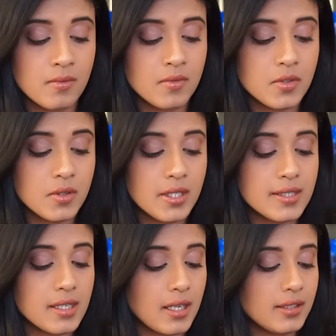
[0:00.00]
so
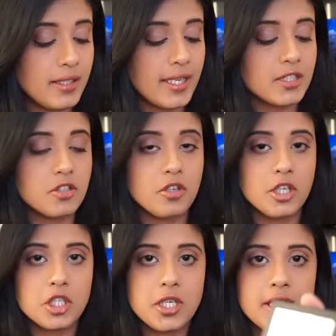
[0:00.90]
these are the next
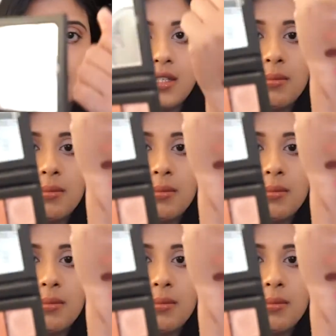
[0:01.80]
3 shades in